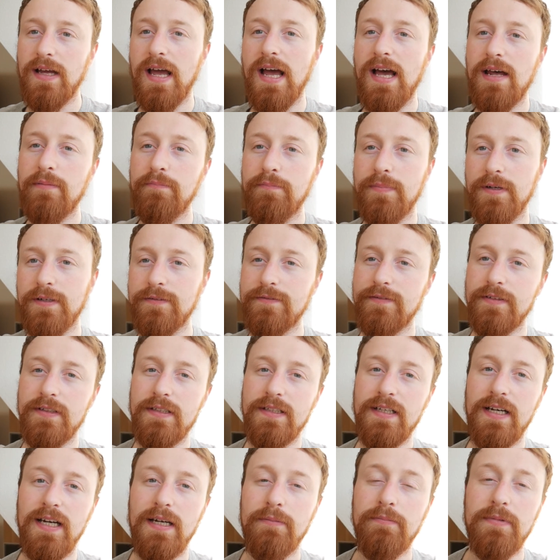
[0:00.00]
add buffer
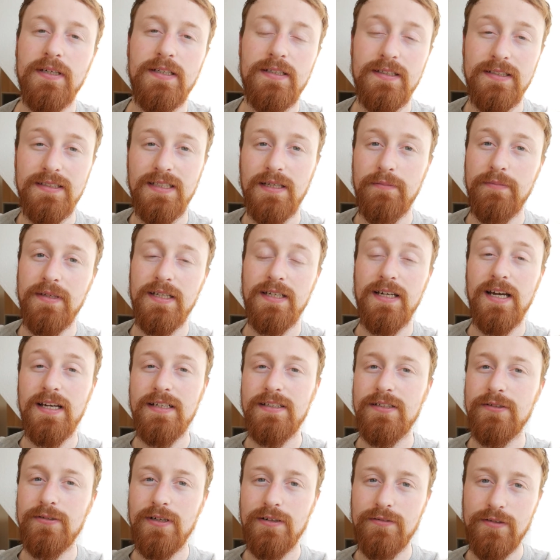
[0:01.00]
time, because I mean, I
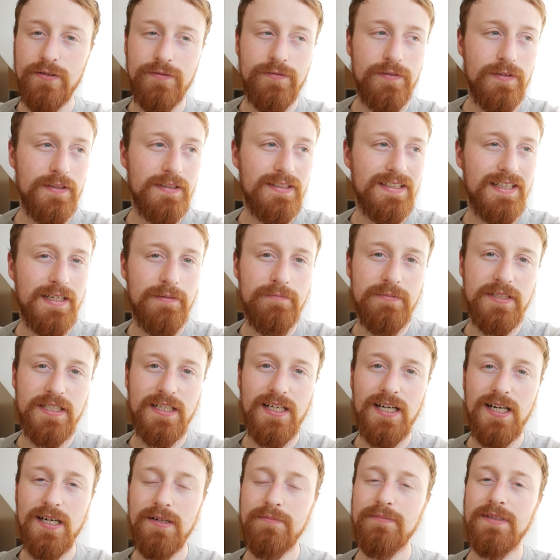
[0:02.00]
do have a full-time
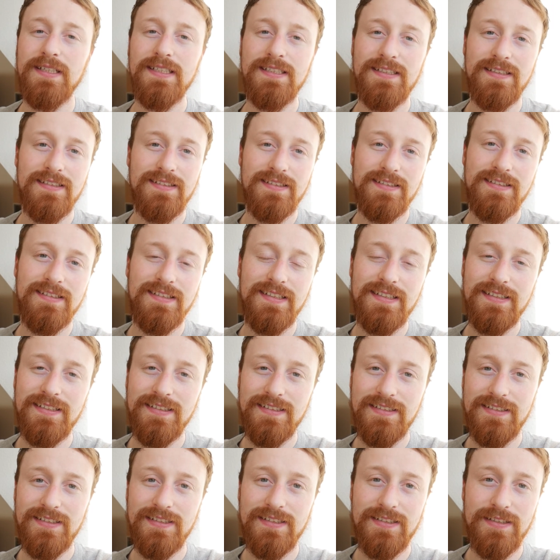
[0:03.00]
job. This
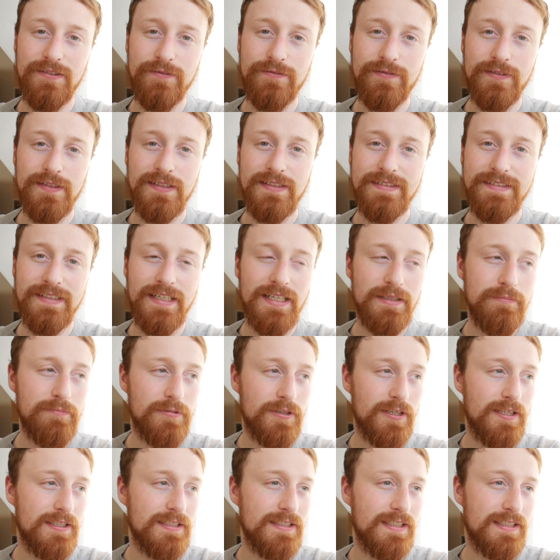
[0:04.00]
is just a fun side
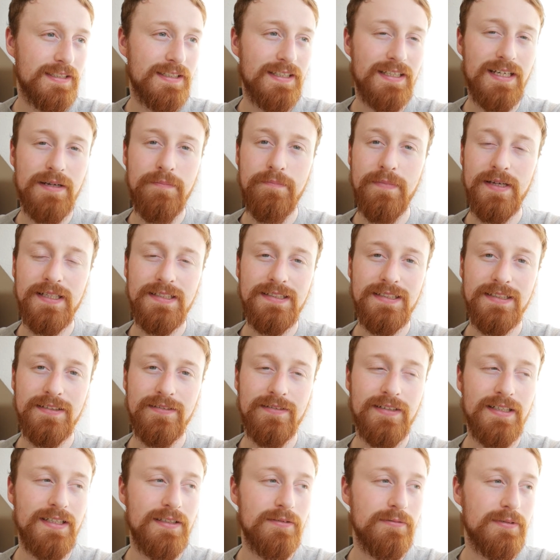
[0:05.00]
project that I'm messing
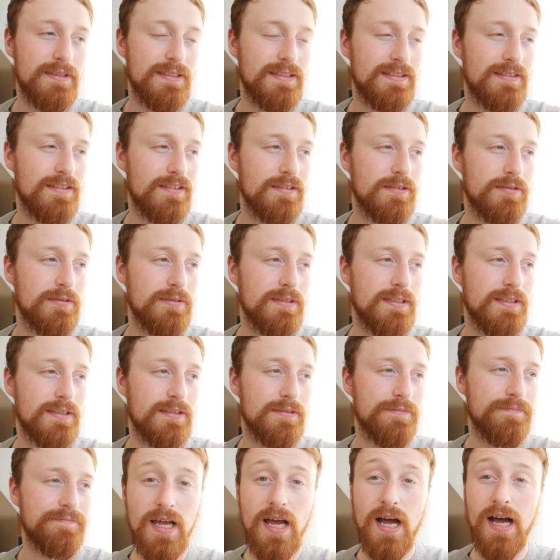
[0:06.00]
around with. So, you know,
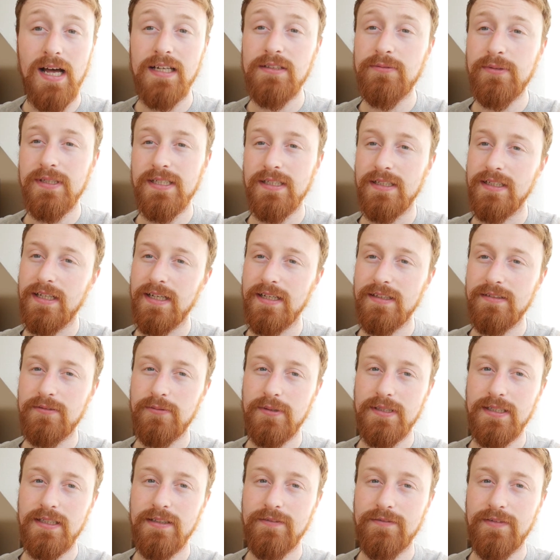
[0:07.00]
as well,
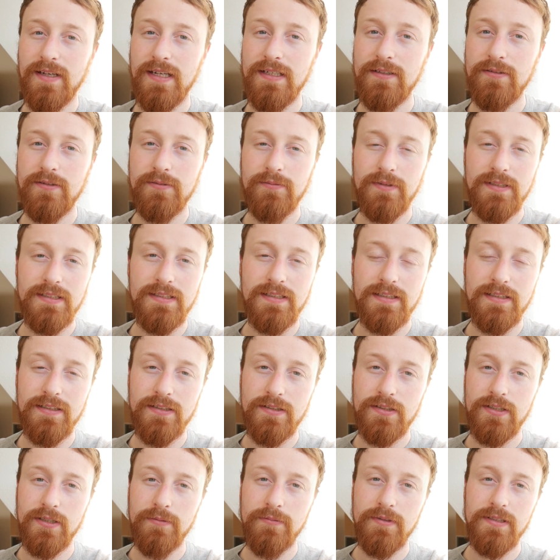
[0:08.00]
if anyone wants to
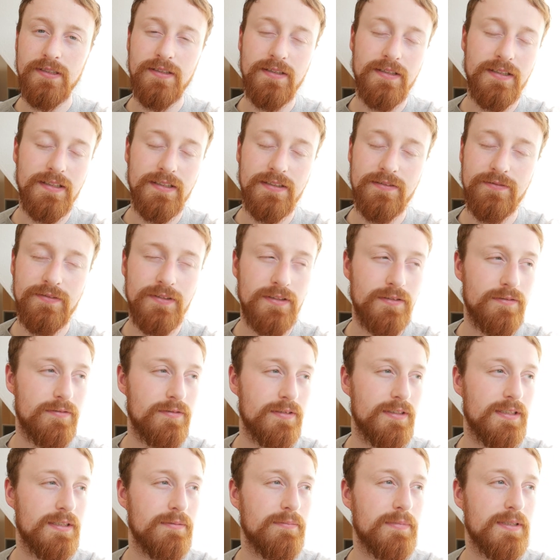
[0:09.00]
contribute to this, feel
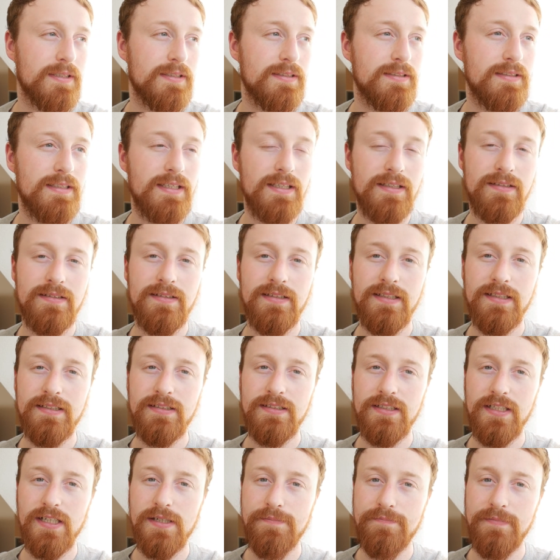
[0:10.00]
free. But yeah, there's
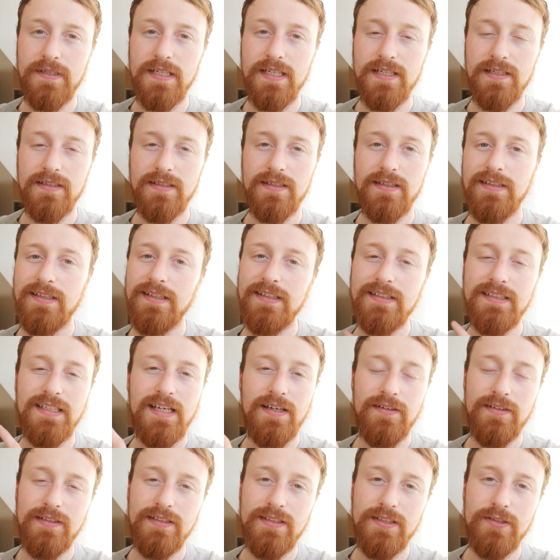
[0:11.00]
your update. There's how
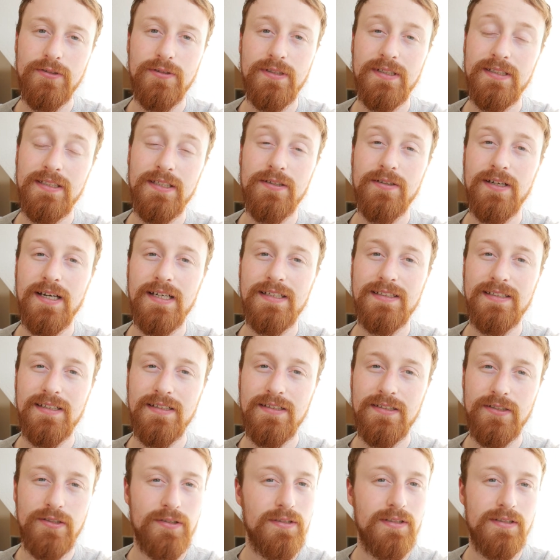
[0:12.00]
to do it. You guys can
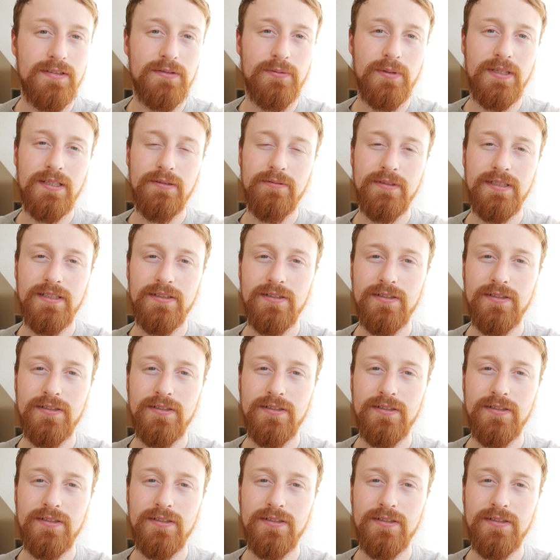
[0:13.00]
do it as well with your